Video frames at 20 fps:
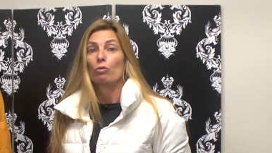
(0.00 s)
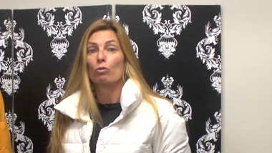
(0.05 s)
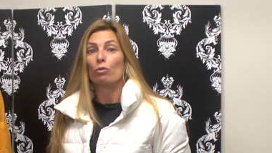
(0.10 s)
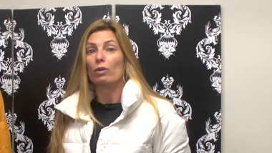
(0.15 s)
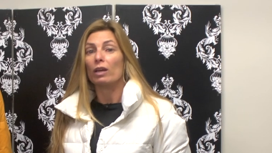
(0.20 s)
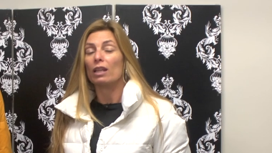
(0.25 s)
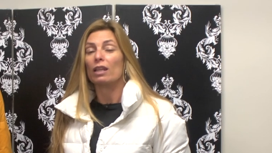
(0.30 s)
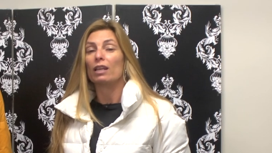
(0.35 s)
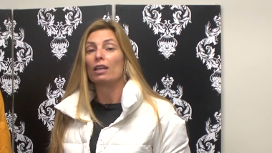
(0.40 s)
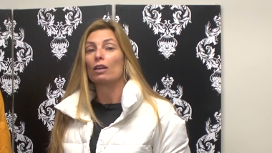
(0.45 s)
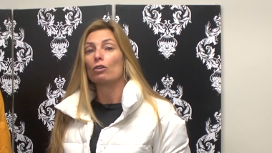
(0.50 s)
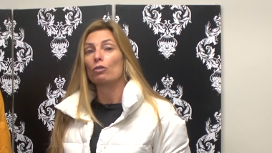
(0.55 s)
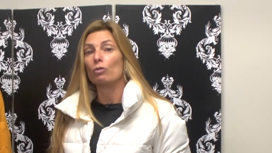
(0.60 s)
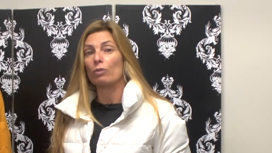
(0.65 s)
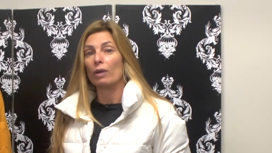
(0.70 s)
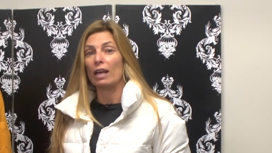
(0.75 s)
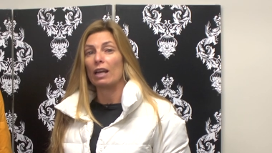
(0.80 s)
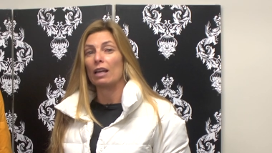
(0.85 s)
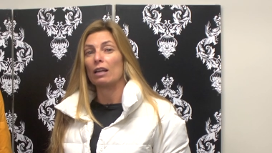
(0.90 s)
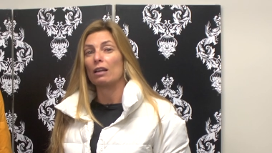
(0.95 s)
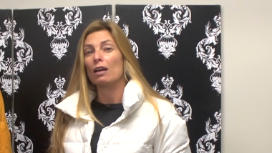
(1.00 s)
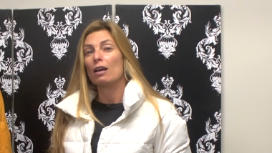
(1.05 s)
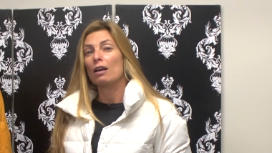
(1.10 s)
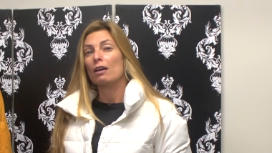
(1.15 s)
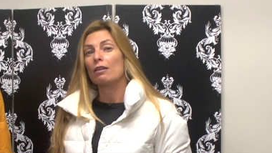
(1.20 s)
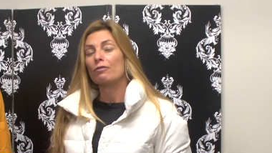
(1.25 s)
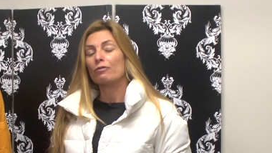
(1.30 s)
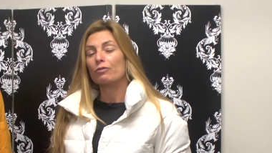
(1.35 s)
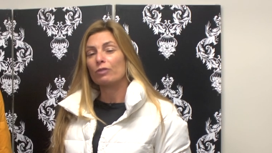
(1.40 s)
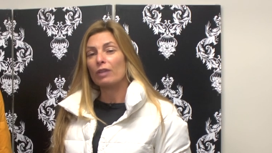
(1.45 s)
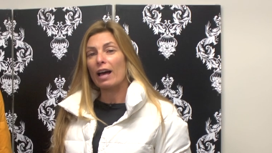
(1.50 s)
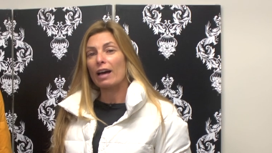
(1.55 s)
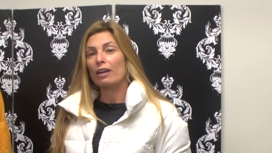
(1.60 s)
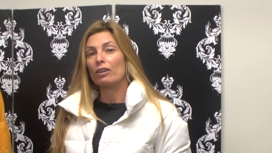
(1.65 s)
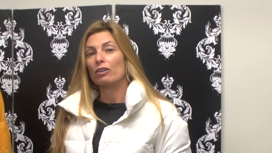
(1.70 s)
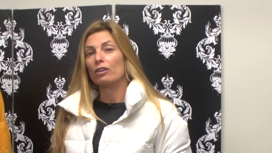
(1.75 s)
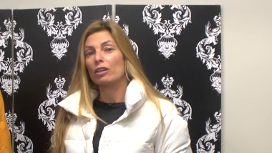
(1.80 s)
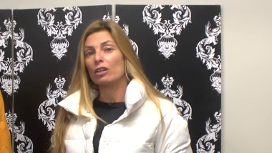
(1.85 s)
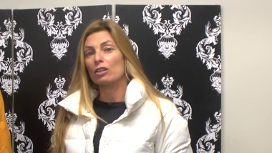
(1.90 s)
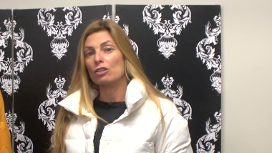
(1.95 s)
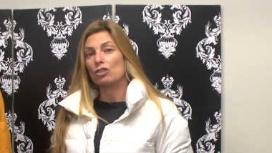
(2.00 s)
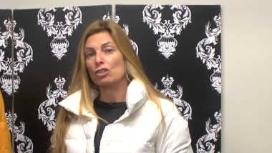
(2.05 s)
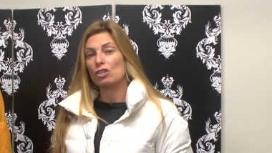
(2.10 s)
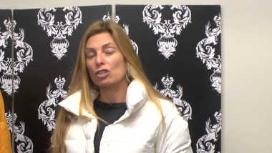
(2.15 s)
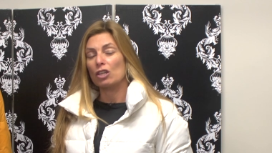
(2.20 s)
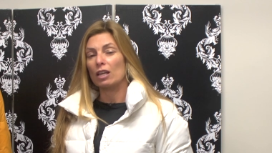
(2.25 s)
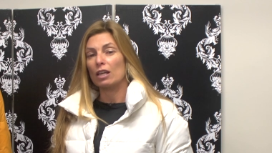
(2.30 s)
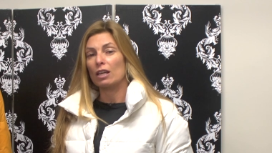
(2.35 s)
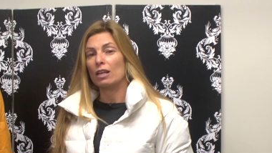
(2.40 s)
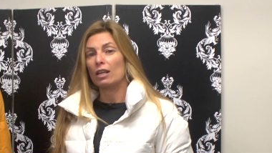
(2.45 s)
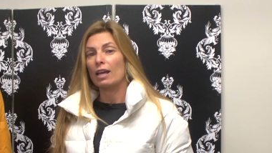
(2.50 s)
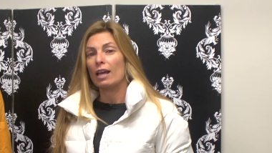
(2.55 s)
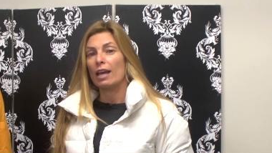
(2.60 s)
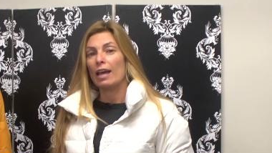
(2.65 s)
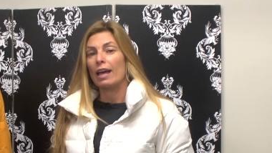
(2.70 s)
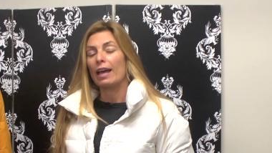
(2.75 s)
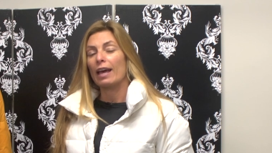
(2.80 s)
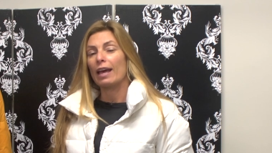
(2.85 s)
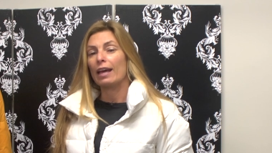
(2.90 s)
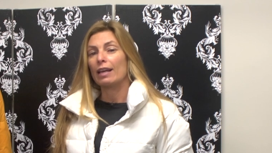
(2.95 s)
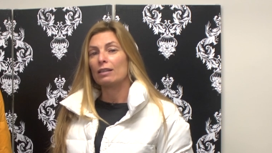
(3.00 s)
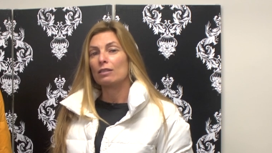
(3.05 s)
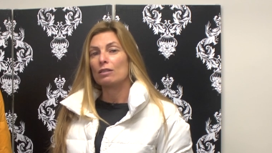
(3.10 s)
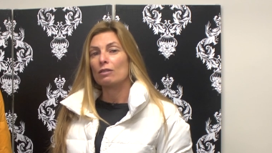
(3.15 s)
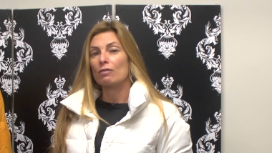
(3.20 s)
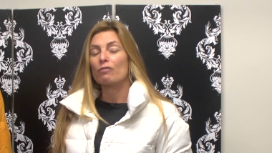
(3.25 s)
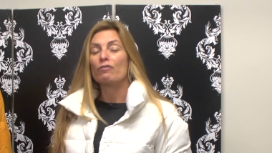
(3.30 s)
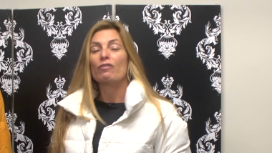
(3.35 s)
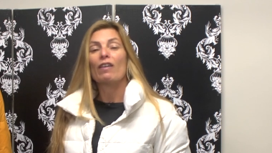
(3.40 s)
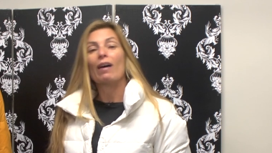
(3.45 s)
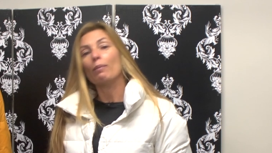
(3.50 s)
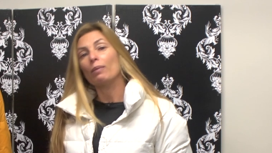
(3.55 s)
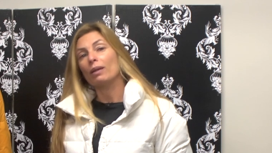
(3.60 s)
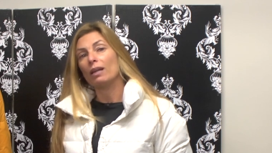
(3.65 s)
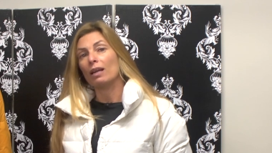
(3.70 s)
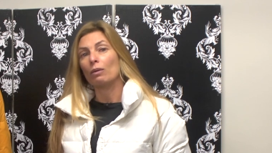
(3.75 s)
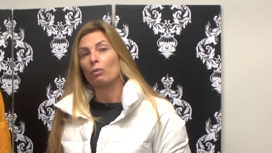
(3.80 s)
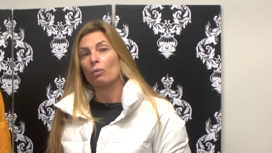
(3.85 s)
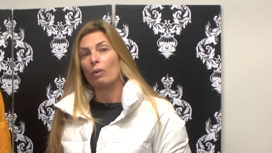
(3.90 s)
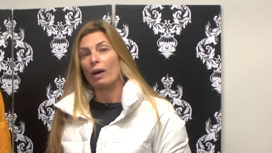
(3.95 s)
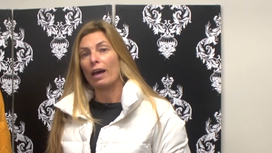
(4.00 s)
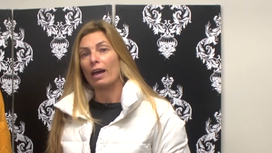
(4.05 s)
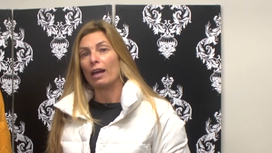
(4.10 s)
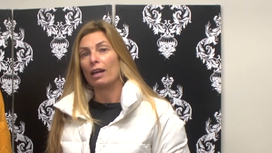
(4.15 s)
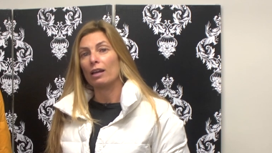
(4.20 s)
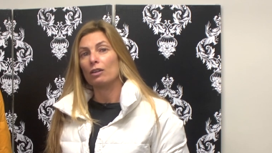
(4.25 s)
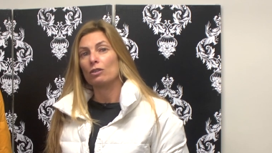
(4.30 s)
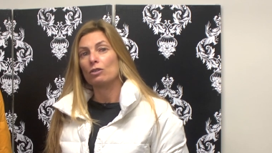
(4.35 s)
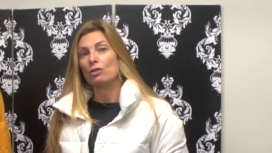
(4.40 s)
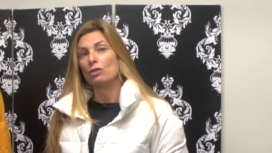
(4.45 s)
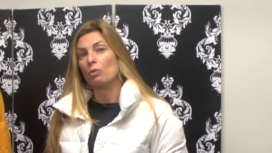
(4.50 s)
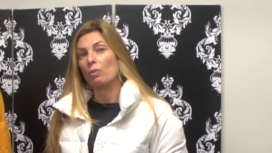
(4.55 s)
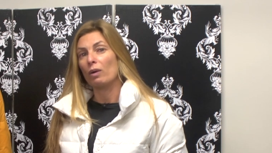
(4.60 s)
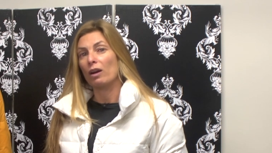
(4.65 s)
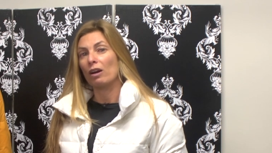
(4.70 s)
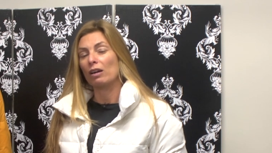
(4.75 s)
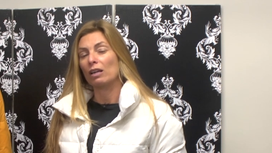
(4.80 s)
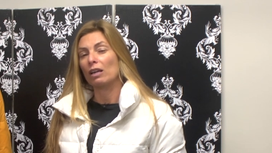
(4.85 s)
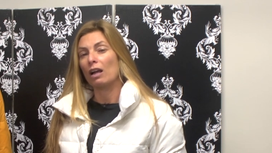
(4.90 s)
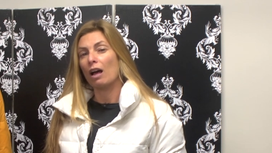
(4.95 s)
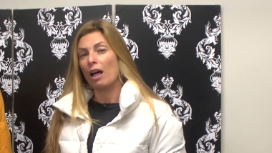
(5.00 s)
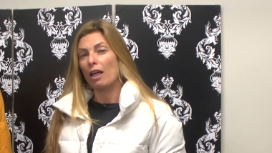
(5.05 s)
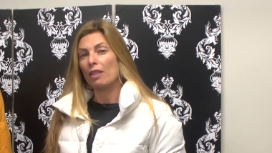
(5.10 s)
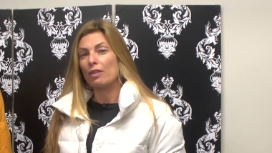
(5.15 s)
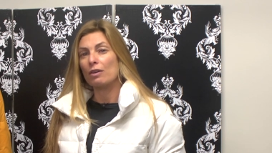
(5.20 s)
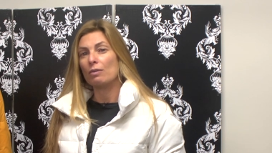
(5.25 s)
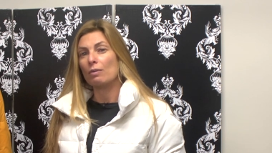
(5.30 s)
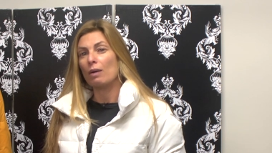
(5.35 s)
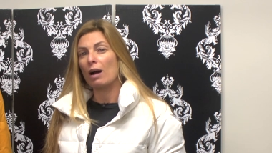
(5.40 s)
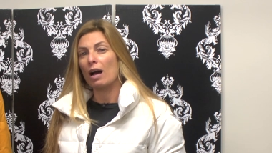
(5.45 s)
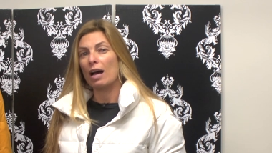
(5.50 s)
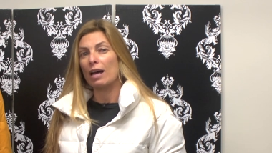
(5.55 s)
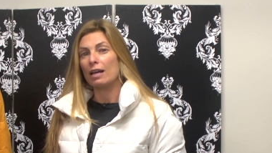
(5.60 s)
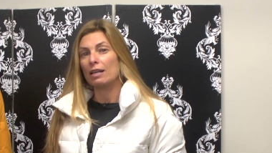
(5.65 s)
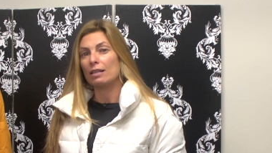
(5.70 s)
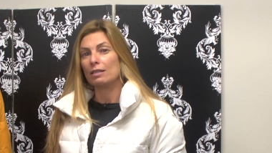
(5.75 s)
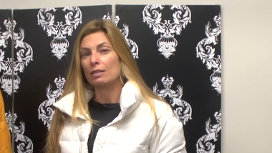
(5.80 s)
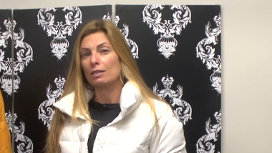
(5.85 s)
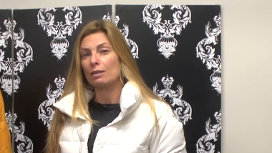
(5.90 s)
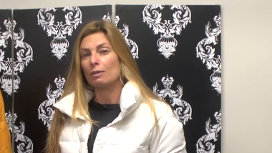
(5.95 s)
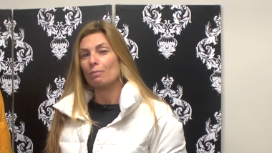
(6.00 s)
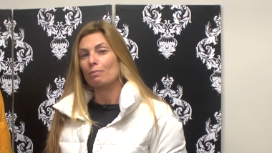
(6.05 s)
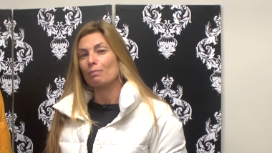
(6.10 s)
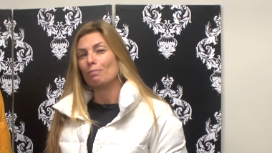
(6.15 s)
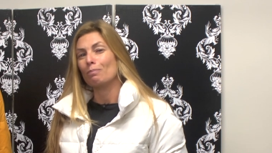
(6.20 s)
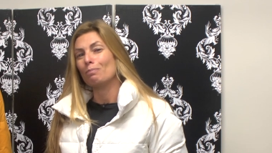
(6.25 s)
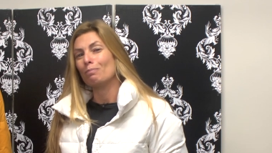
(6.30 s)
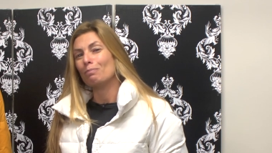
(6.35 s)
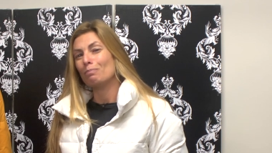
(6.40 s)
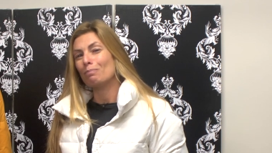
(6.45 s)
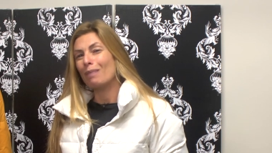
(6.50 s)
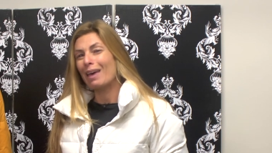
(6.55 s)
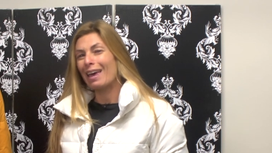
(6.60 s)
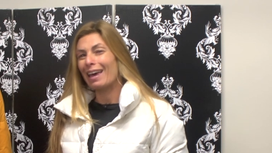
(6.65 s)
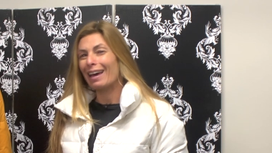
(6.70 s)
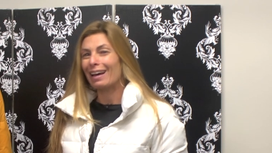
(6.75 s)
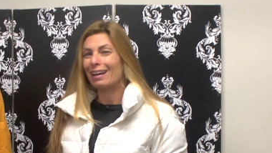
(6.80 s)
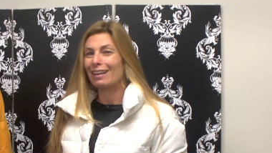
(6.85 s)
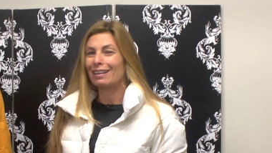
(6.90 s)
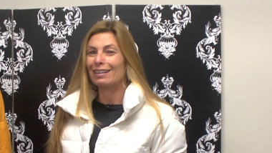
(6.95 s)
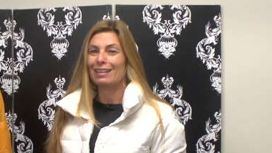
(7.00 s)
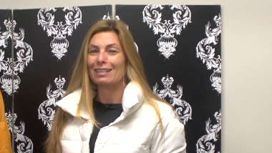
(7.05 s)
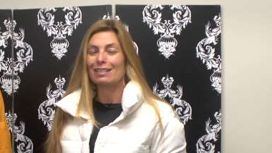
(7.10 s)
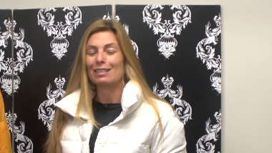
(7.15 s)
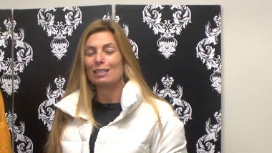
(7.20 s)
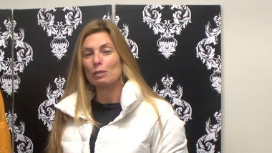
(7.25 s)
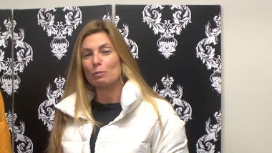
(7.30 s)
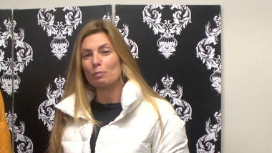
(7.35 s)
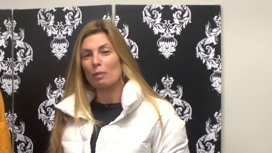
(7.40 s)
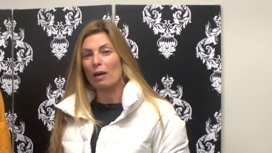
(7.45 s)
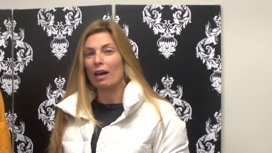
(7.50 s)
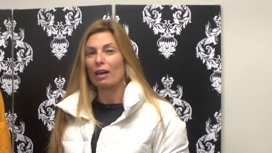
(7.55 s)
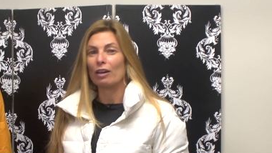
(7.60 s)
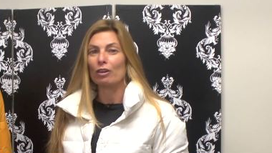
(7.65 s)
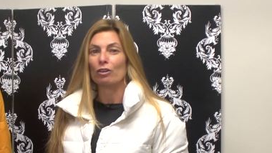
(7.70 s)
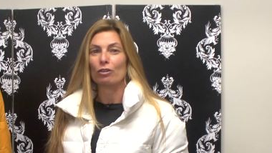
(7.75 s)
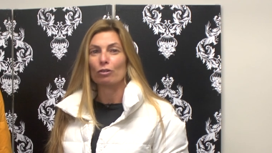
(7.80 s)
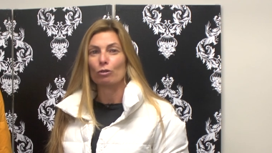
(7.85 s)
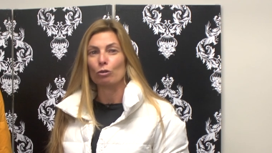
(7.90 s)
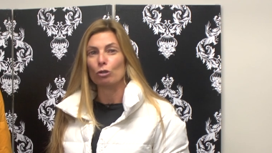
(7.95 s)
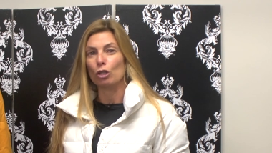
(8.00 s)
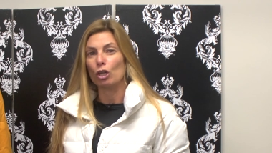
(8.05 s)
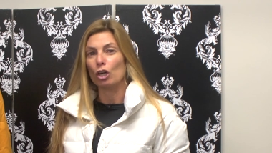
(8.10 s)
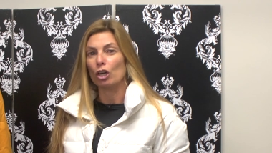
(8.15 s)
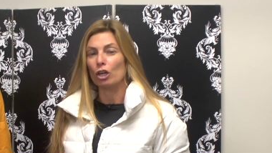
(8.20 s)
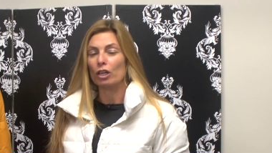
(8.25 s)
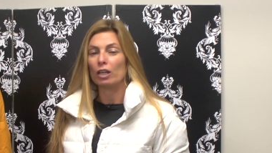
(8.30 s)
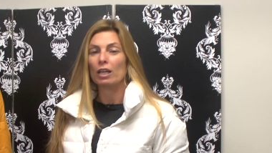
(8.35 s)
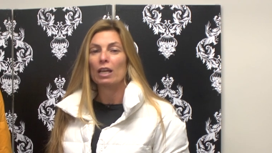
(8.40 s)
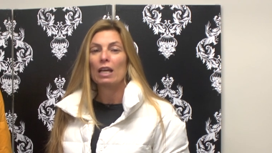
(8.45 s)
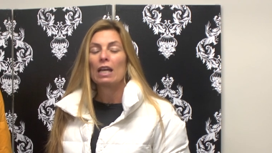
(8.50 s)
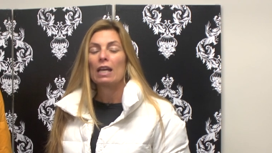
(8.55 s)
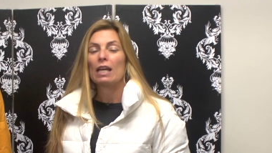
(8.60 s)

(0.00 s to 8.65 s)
Really a great, flattering, chic, and feminine way to wear an otherwise man inspired look.